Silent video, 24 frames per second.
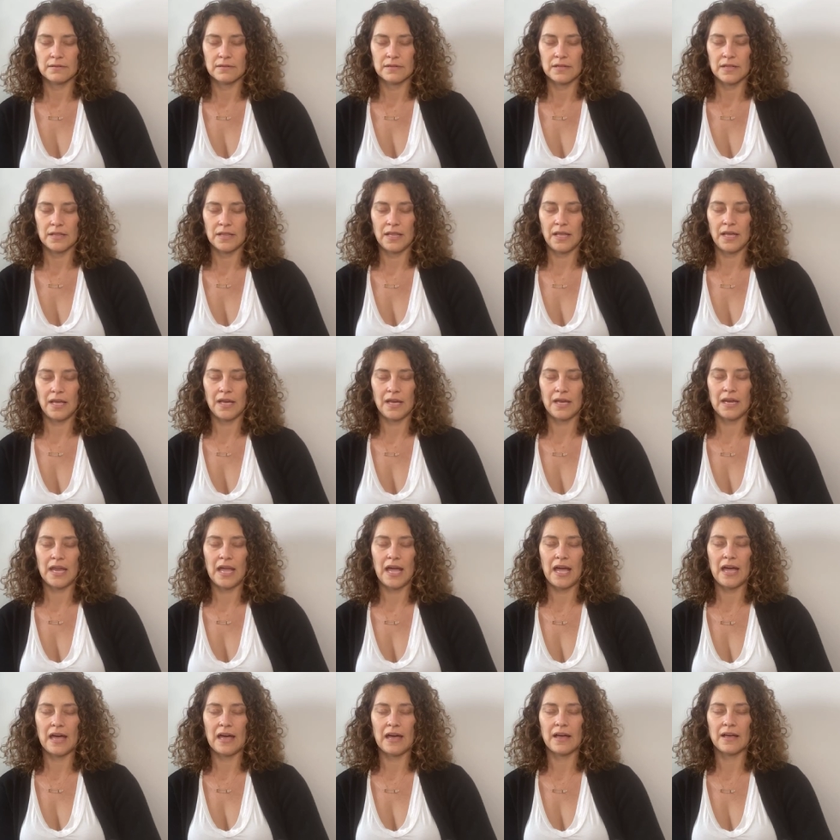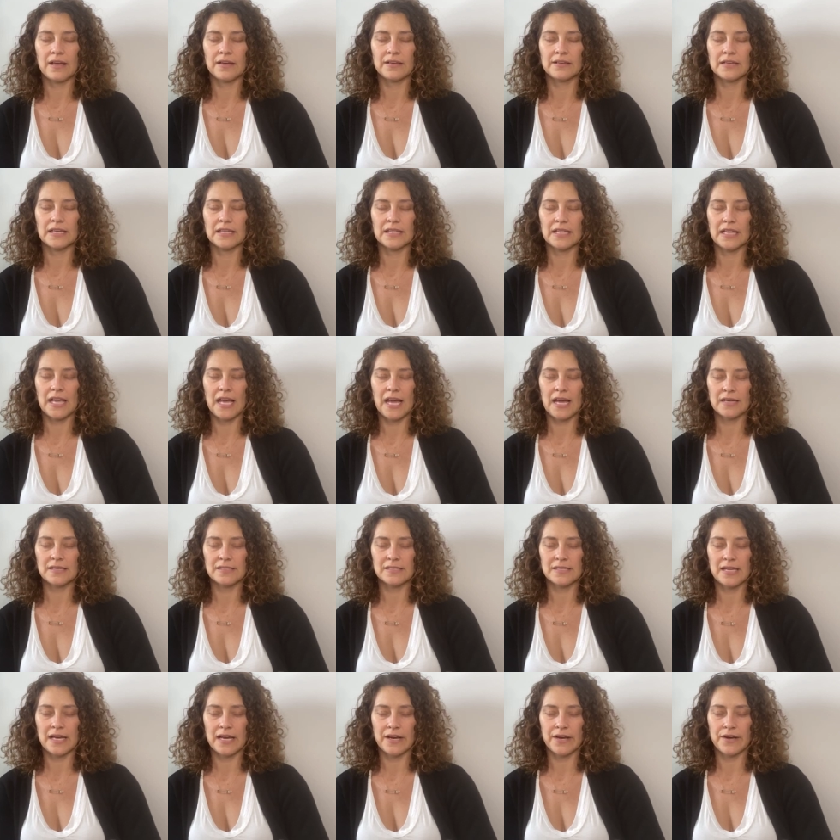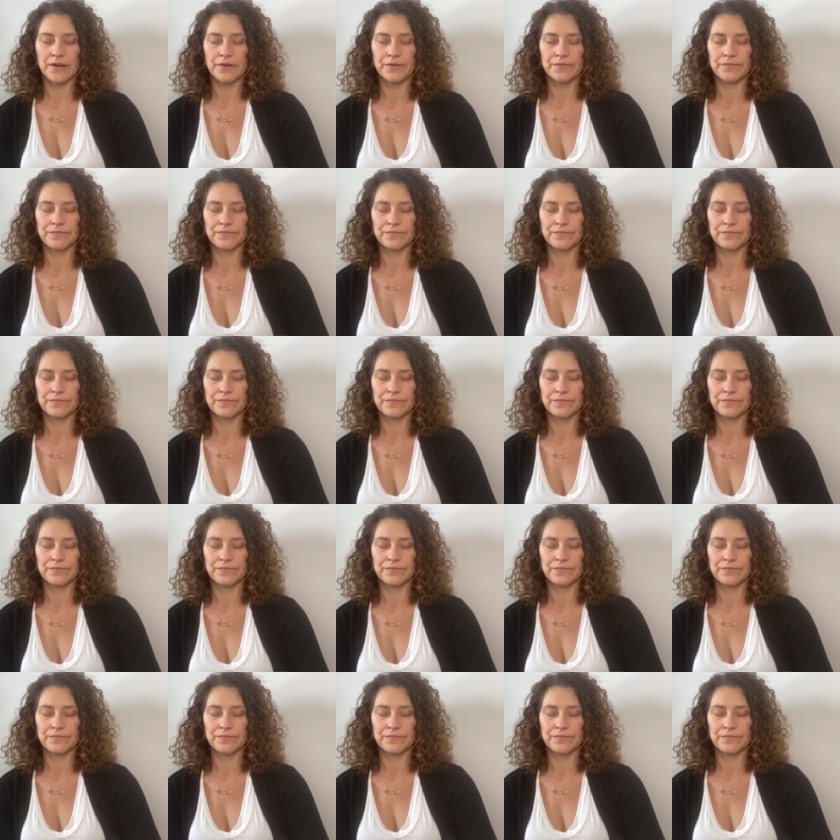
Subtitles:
the inhale and the exhale.